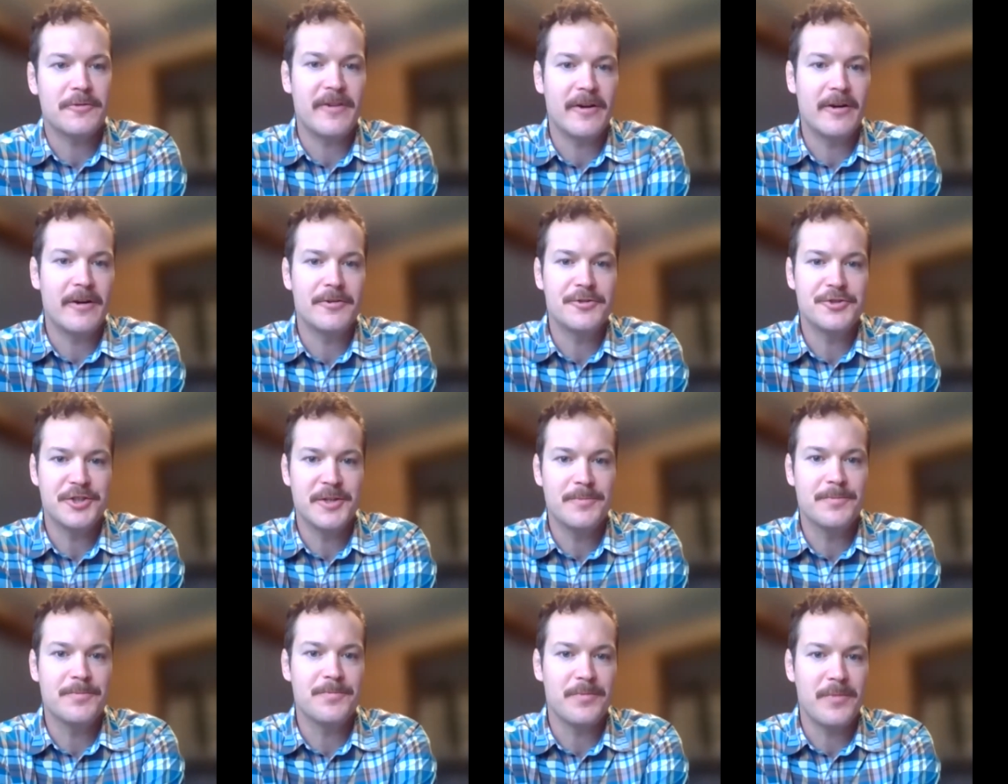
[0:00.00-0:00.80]
fire
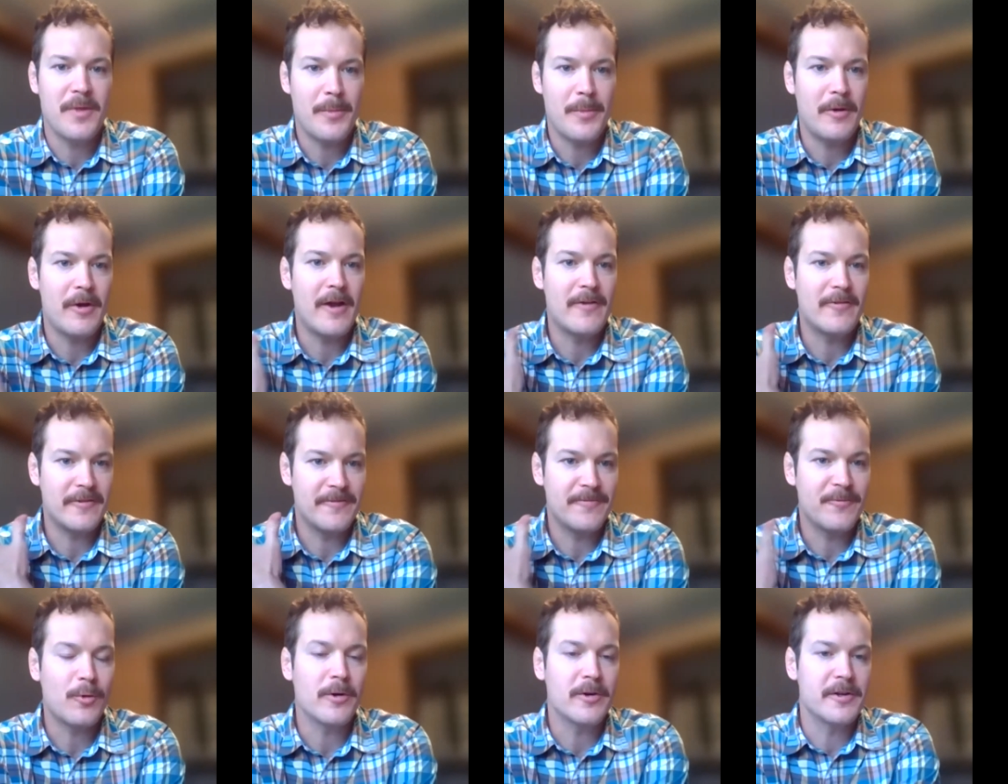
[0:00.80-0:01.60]
regime, about every
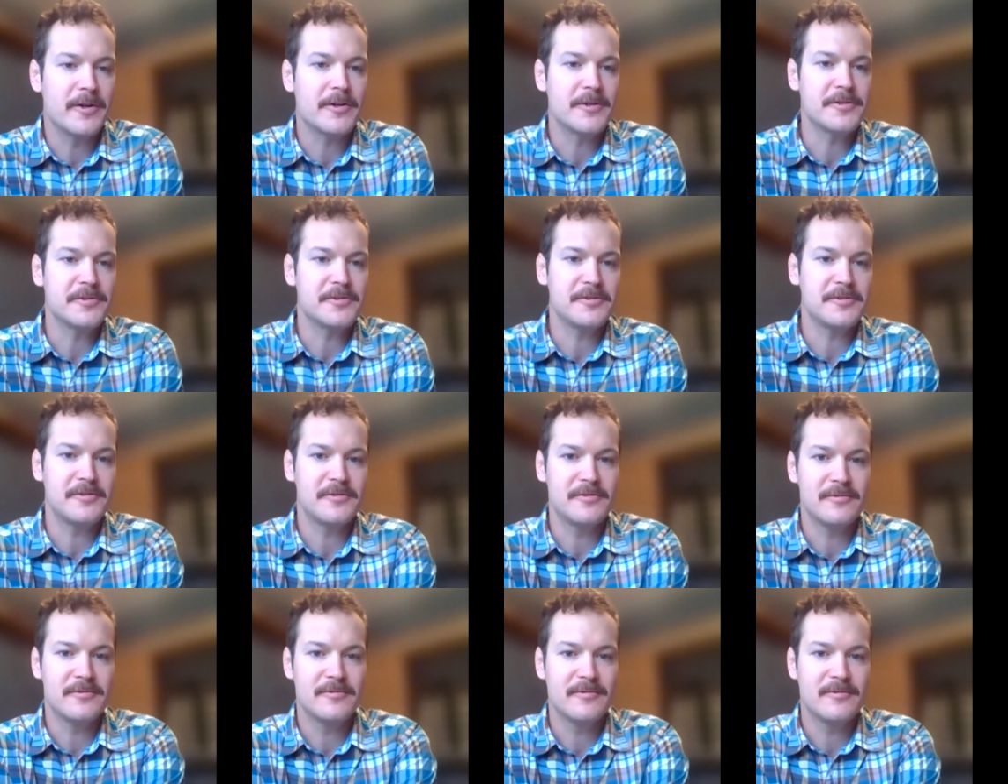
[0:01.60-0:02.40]
4
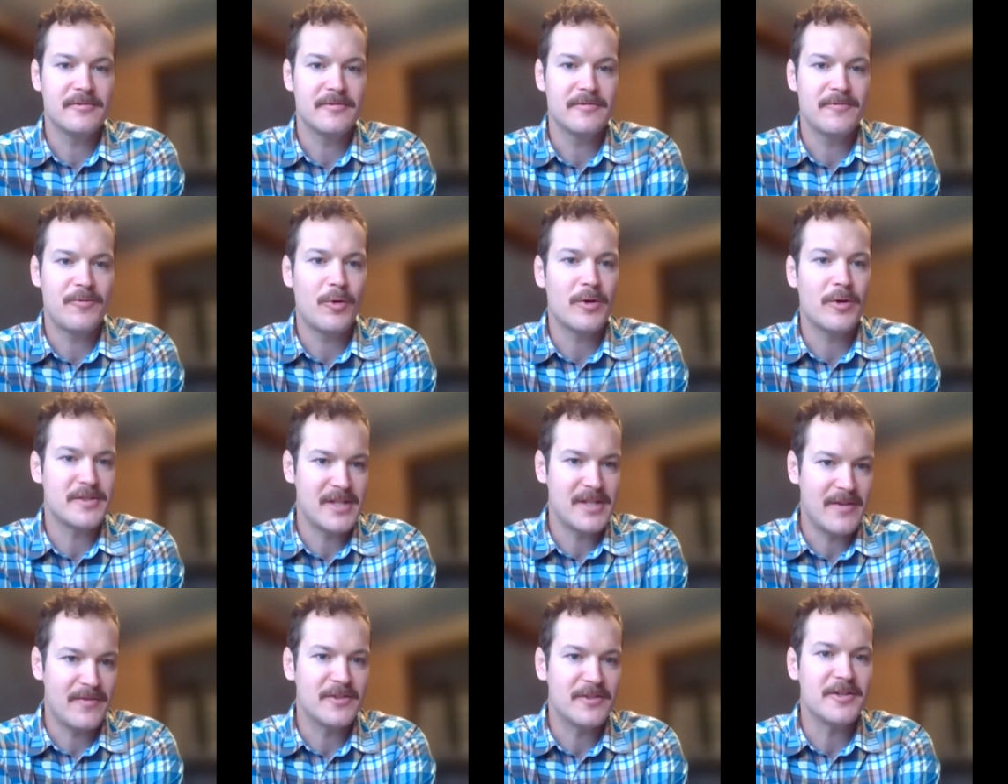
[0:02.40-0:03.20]
years, 4 to
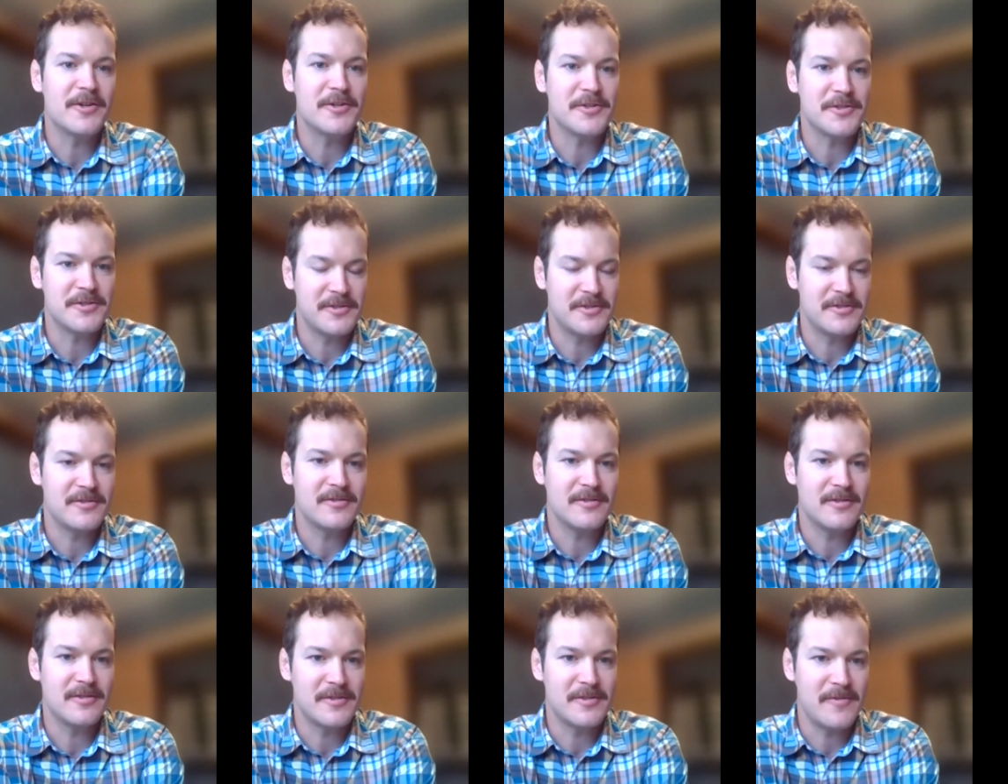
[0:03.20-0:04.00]
7 years
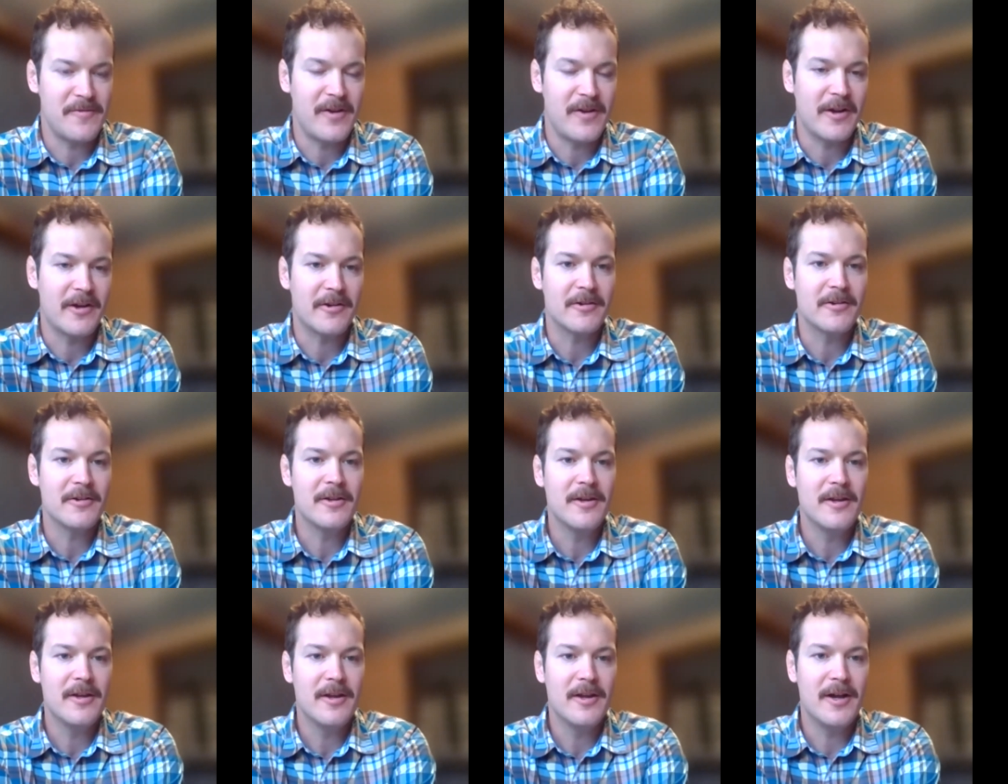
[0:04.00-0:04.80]
is a fire,
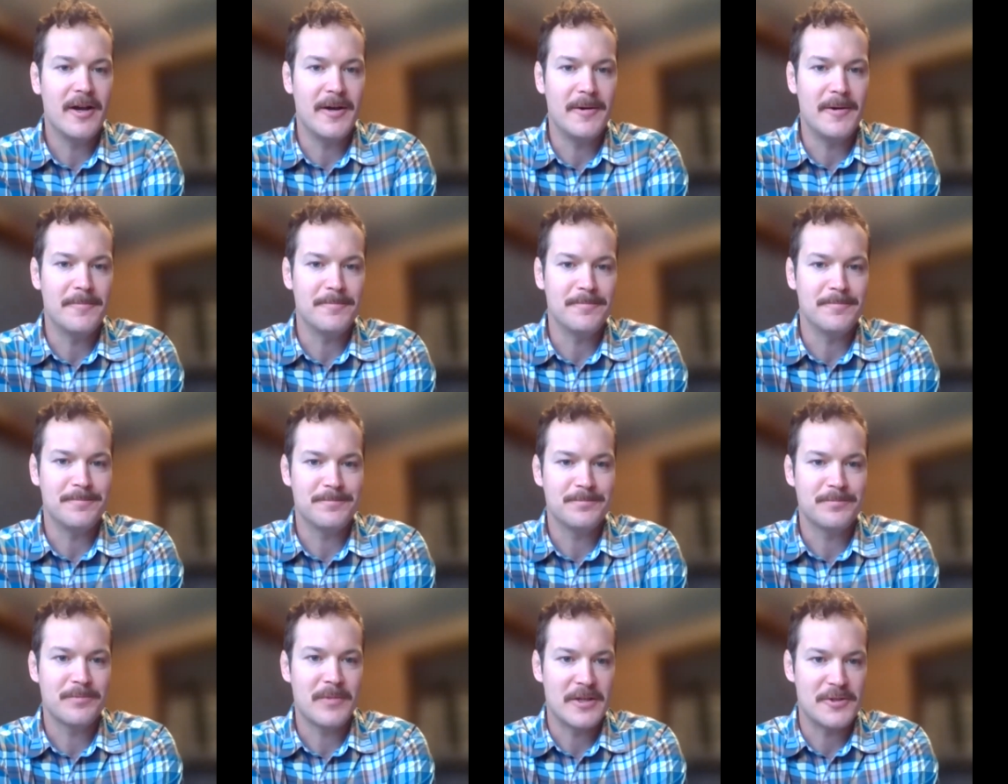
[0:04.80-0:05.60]

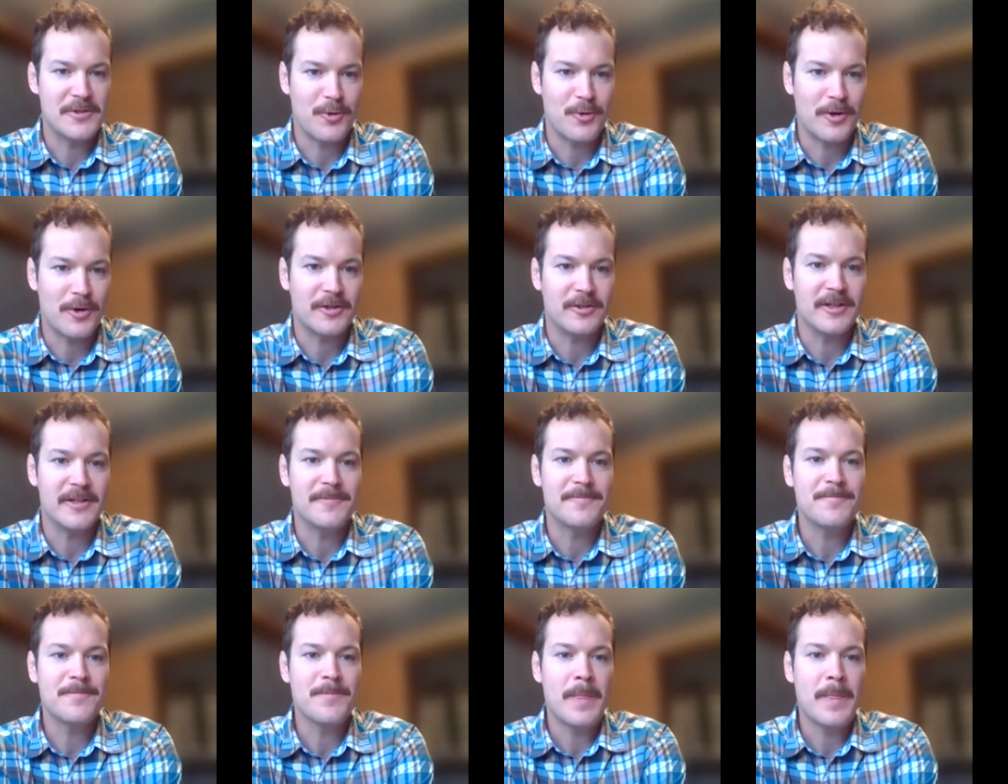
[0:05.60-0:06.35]
historically.